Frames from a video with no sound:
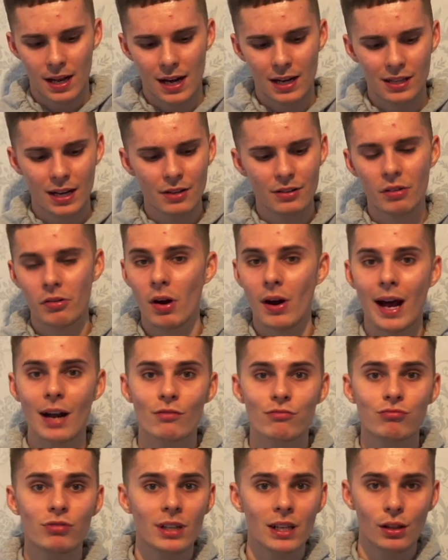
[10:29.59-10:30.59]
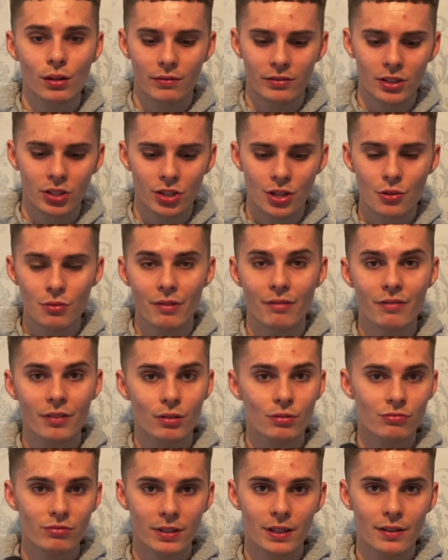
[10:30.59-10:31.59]
I don't know, I really love this shoe. It
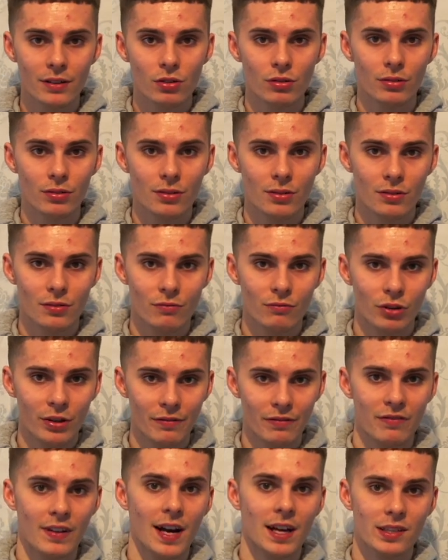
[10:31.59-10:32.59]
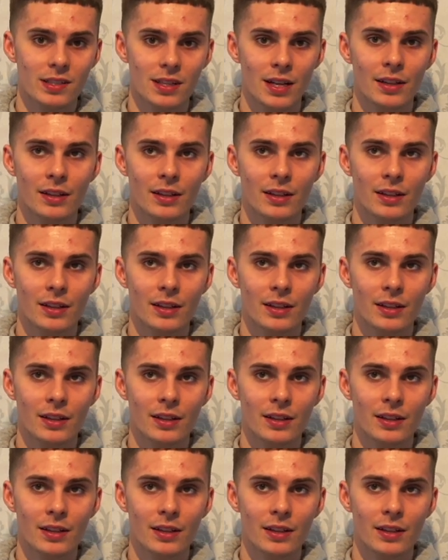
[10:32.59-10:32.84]
feels really good running fast.